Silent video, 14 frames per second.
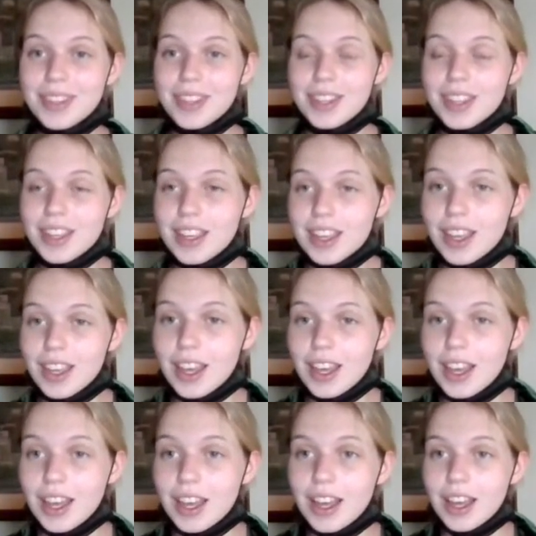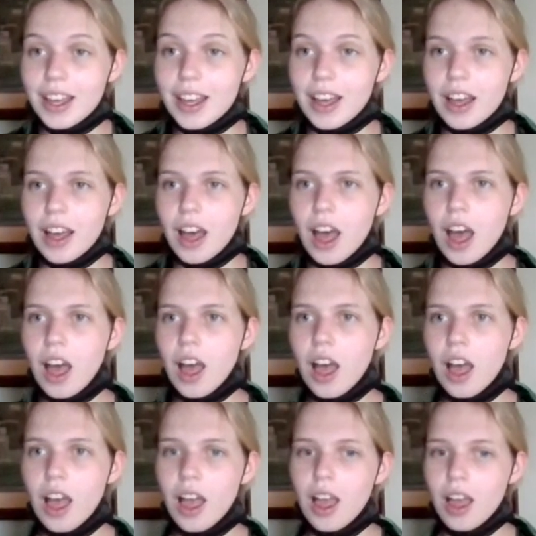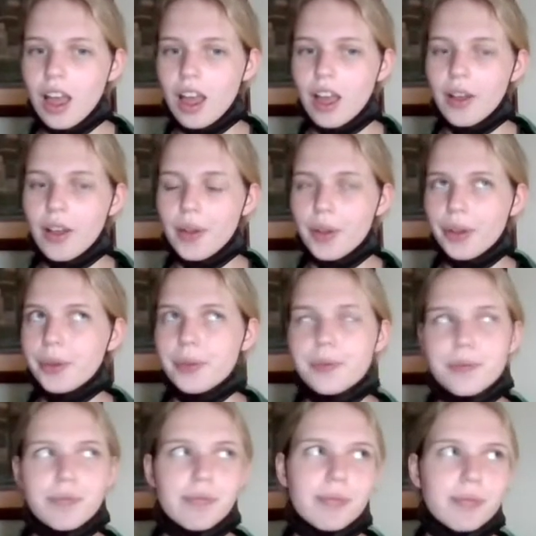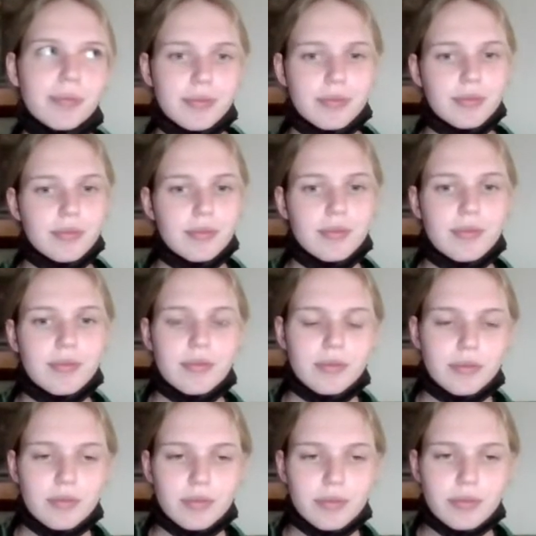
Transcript: (silent)